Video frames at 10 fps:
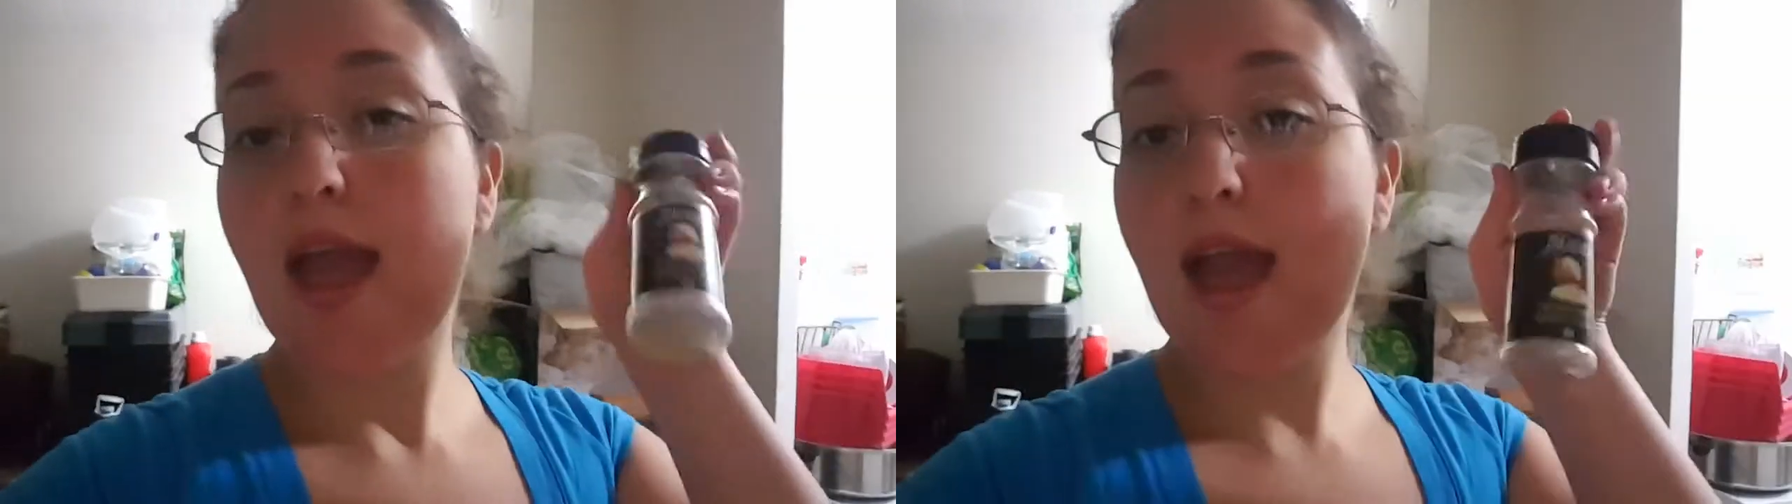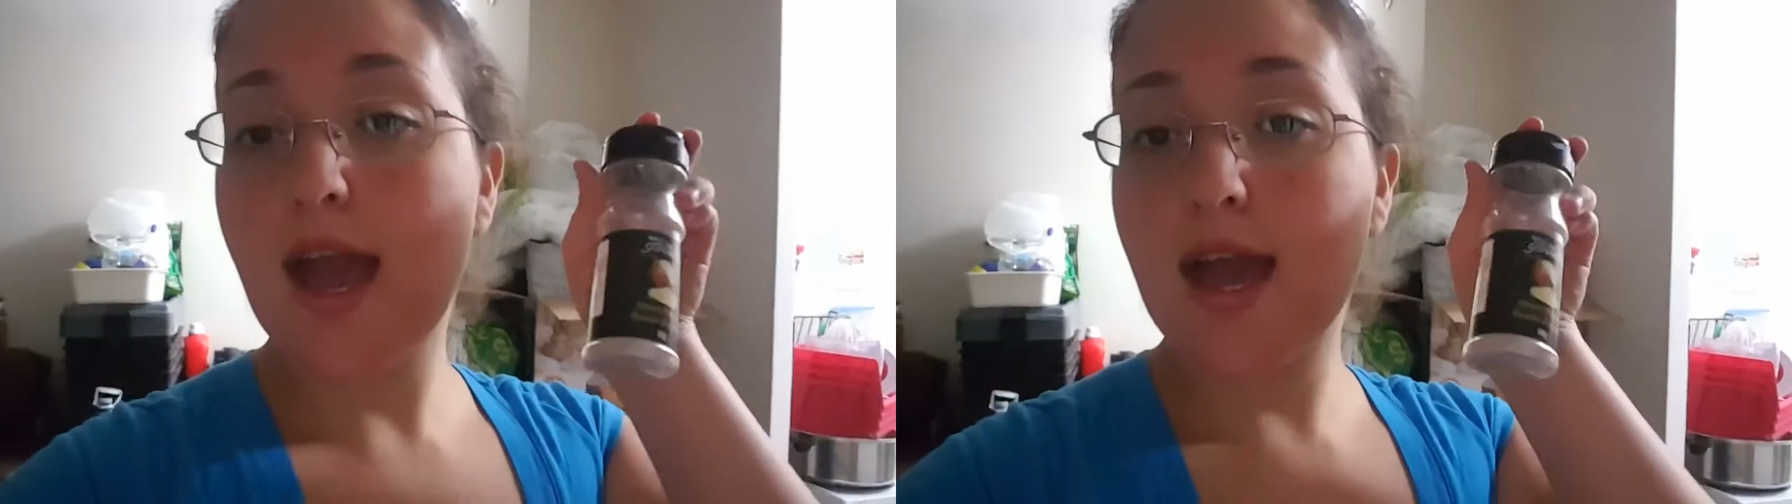
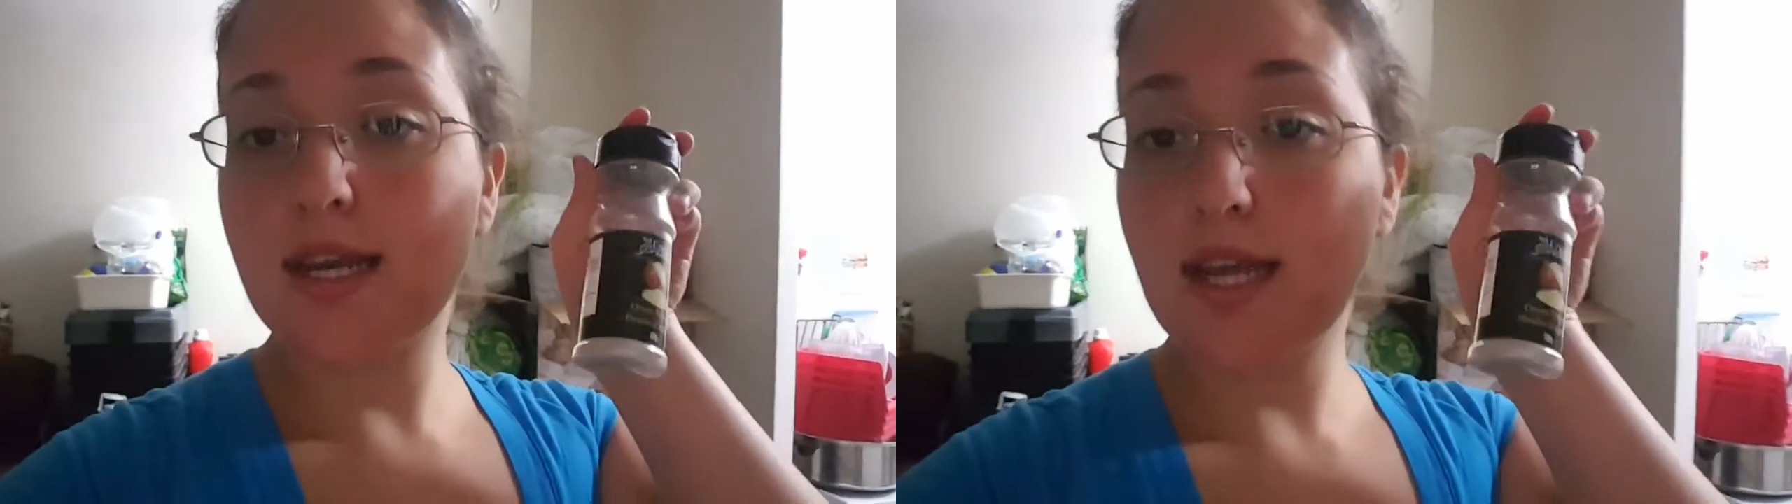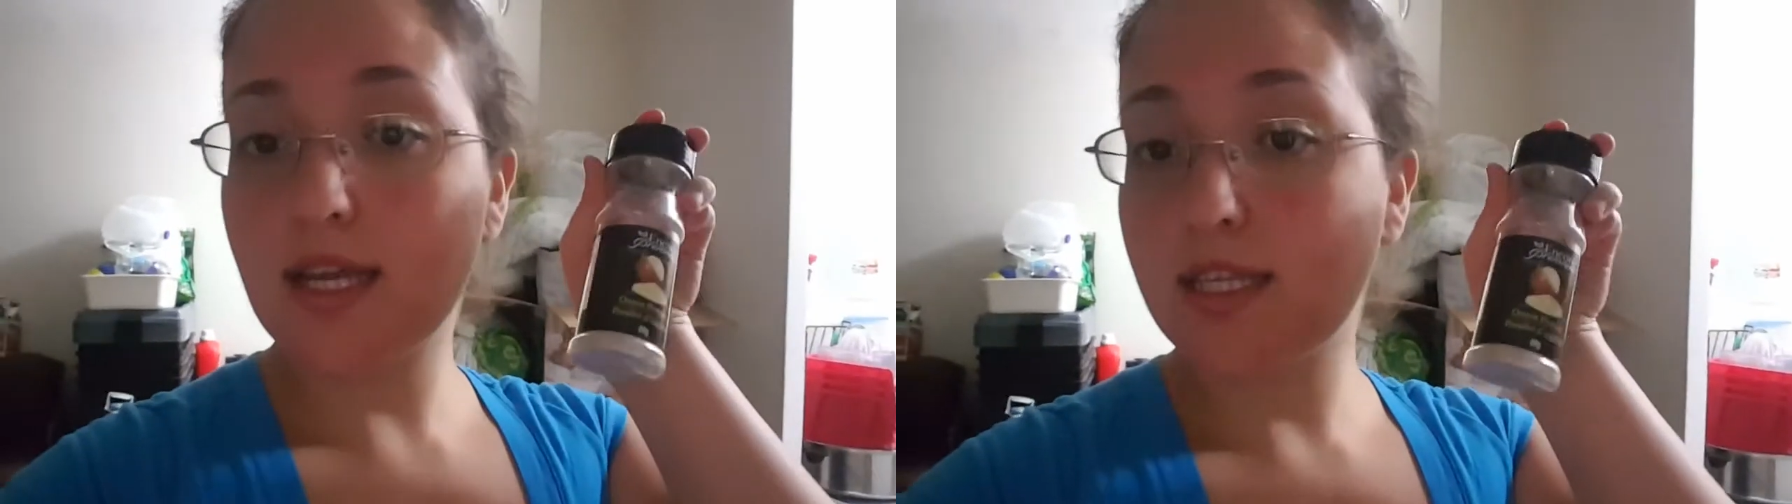
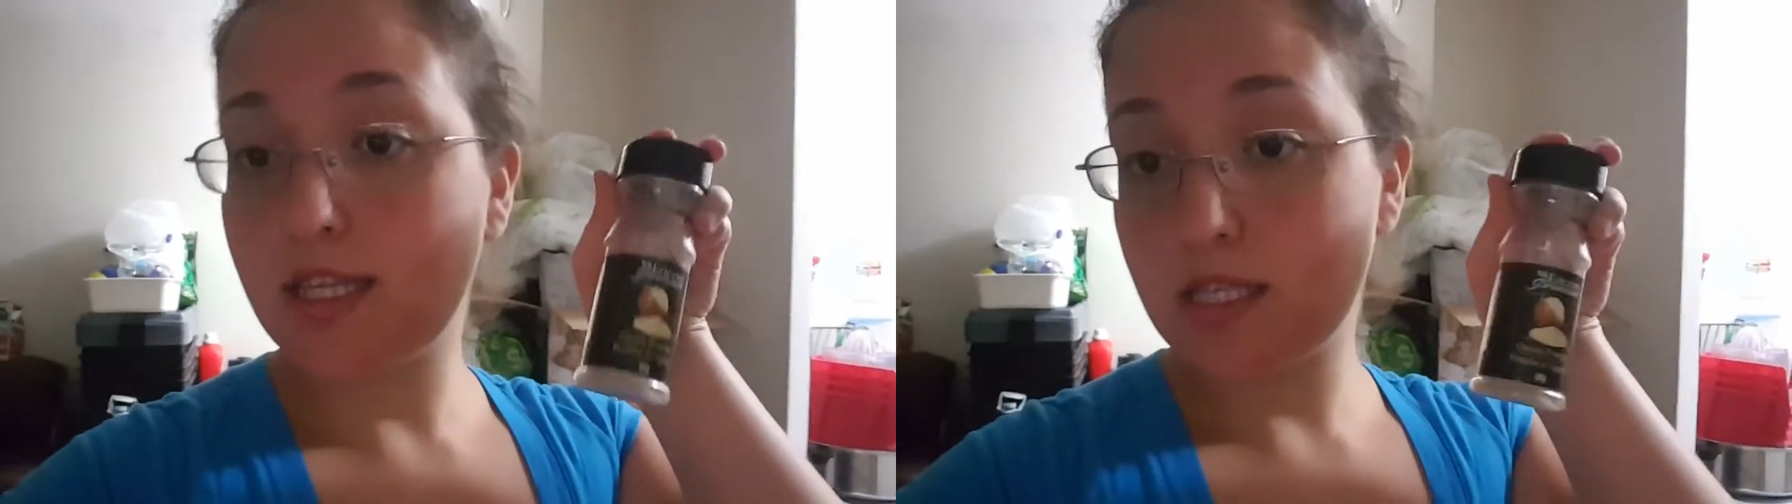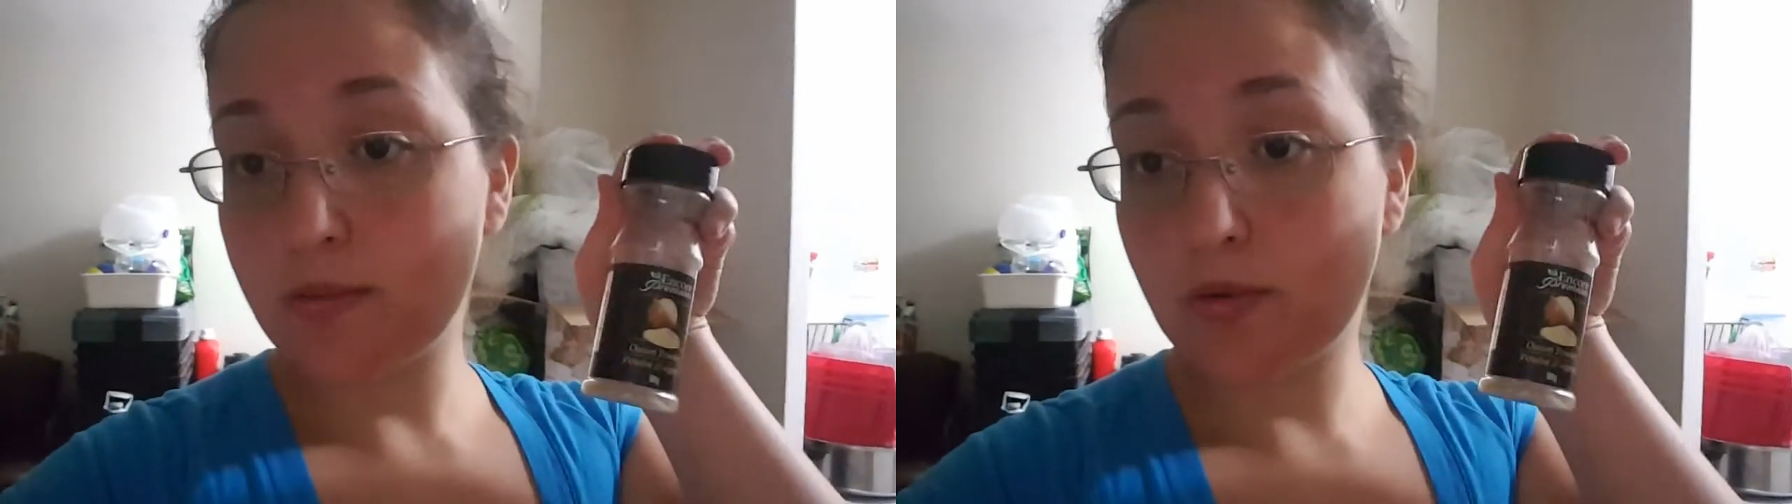and a
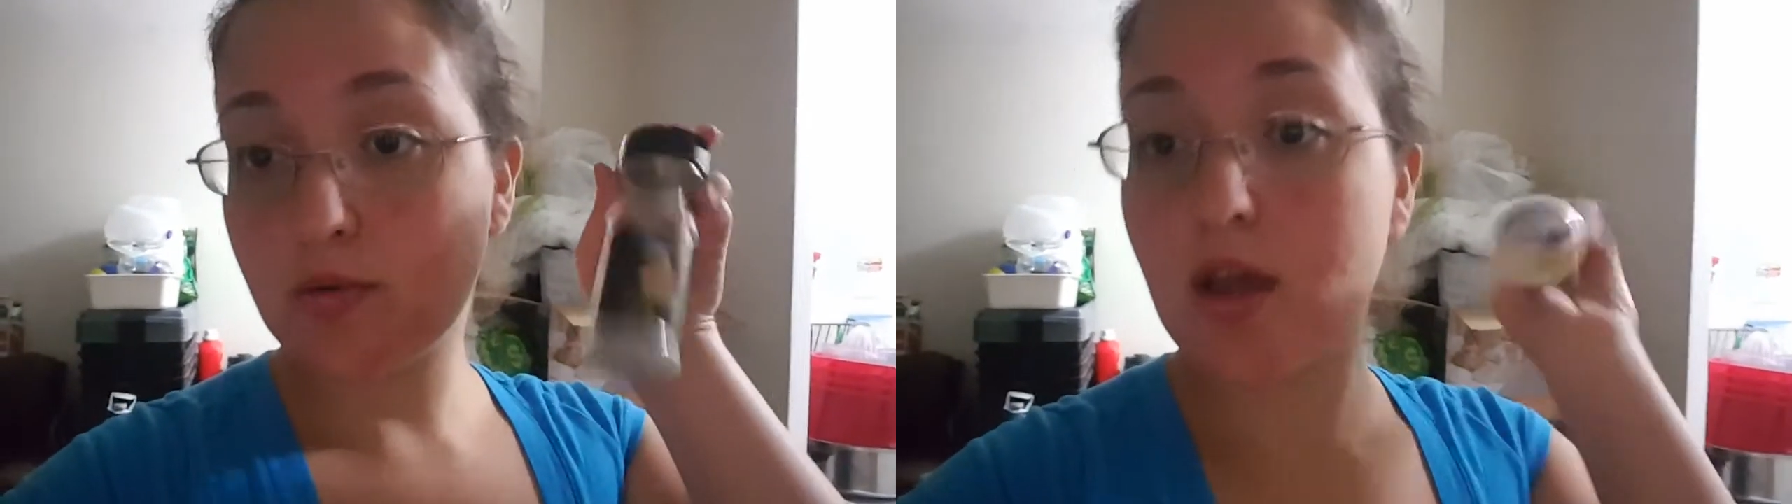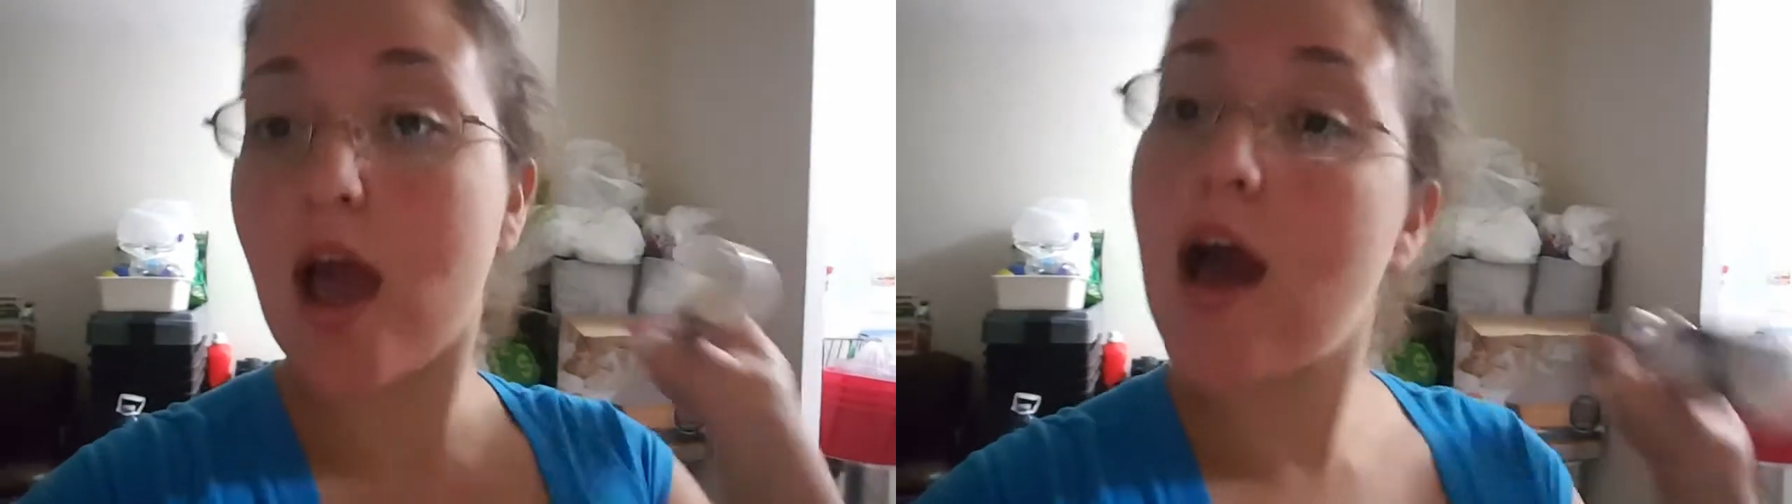teaspoon